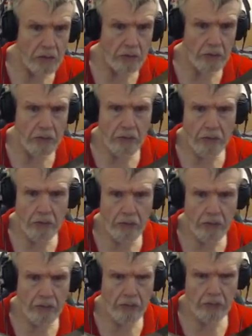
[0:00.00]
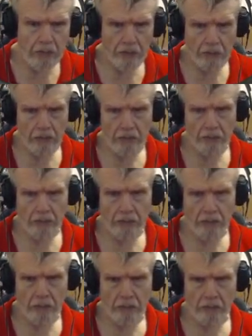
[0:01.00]

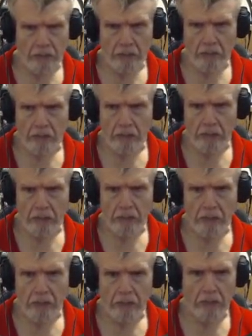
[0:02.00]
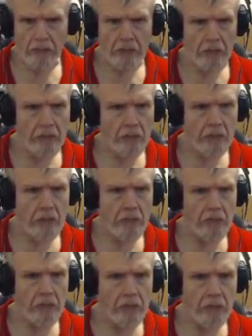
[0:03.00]

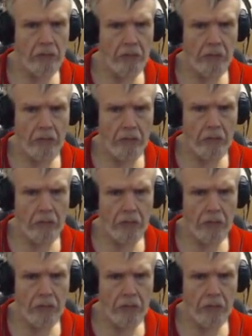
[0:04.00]
No one is speaking in this clip.